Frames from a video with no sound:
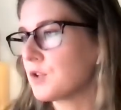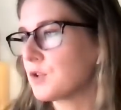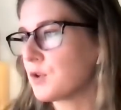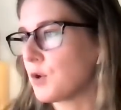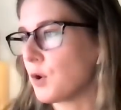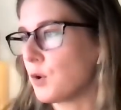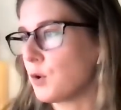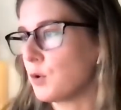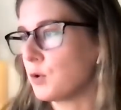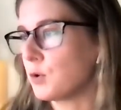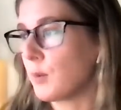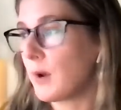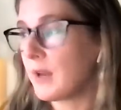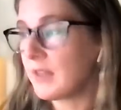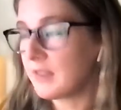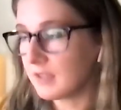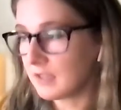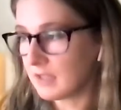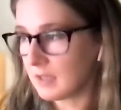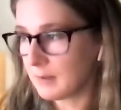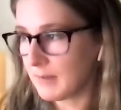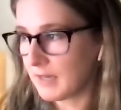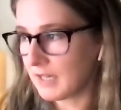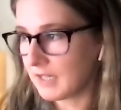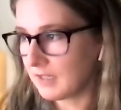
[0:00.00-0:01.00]
So the way that
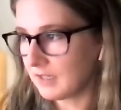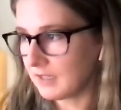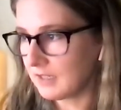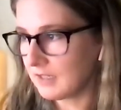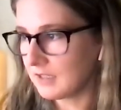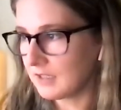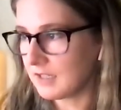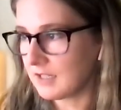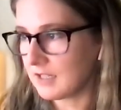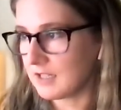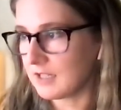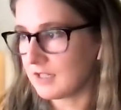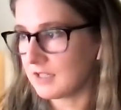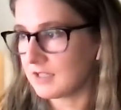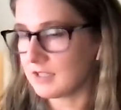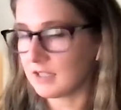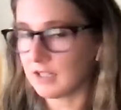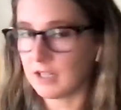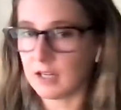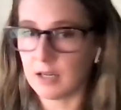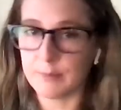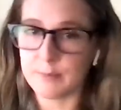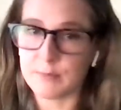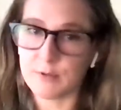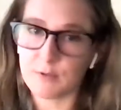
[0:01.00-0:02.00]
they make it is
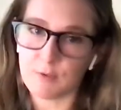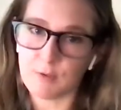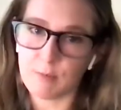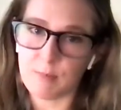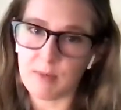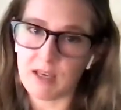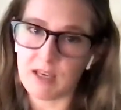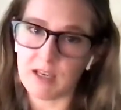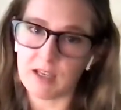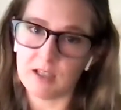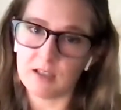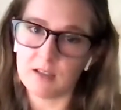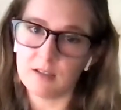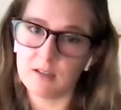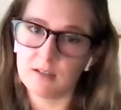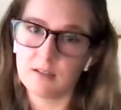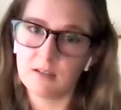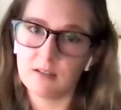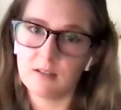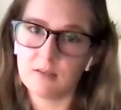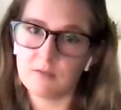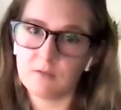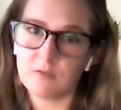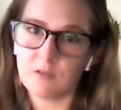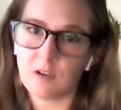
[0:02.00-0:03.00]
it comes from a
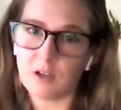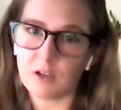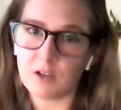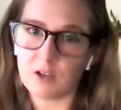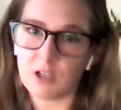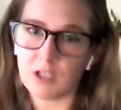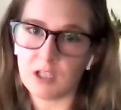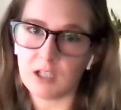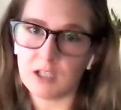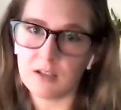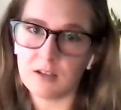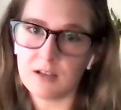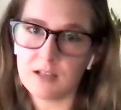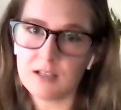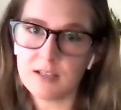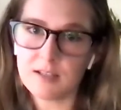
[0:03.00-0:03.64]
very